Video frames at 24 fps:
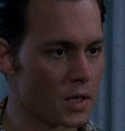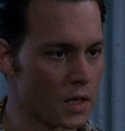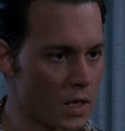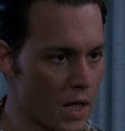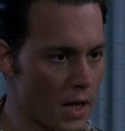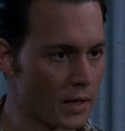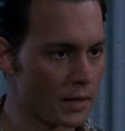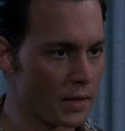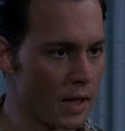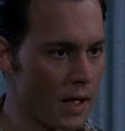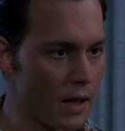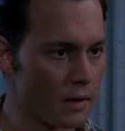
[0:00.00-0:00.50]
you
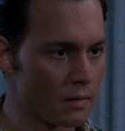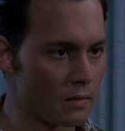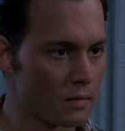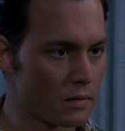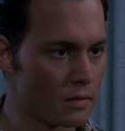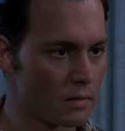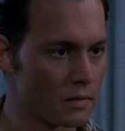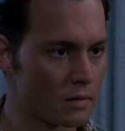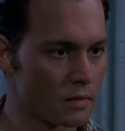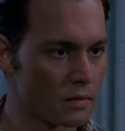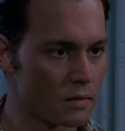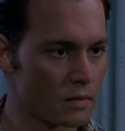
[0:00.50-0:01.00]
like that?
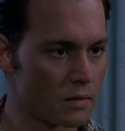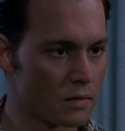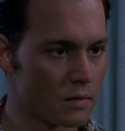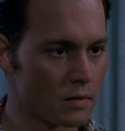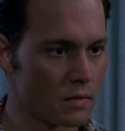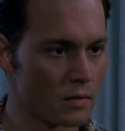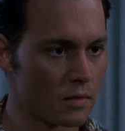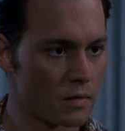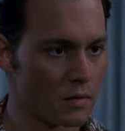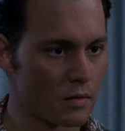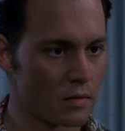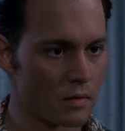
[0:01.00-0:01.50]

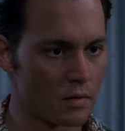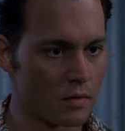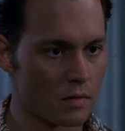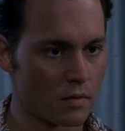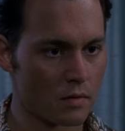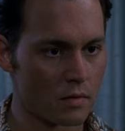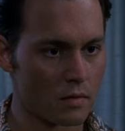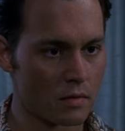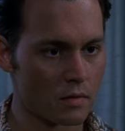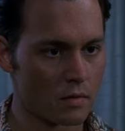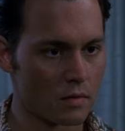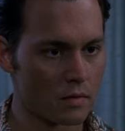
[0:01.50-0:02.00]

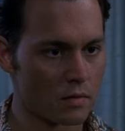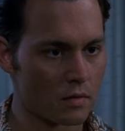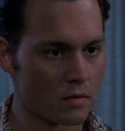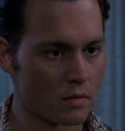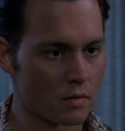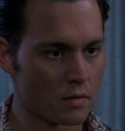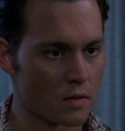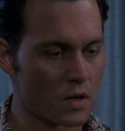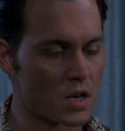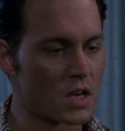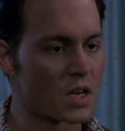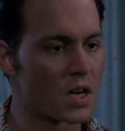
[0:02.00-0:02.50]
I'm a what?
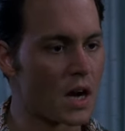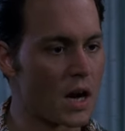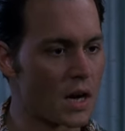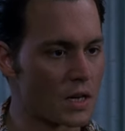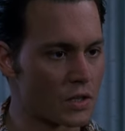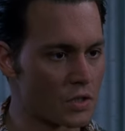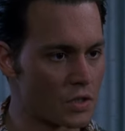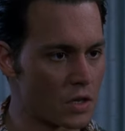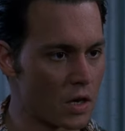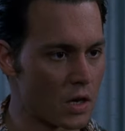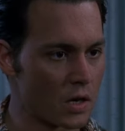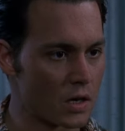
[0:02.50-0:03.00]

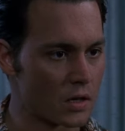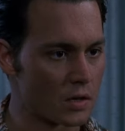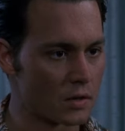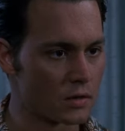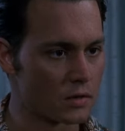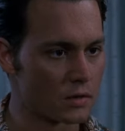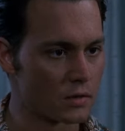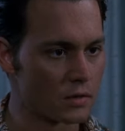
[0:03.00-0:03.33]
Cocksucker.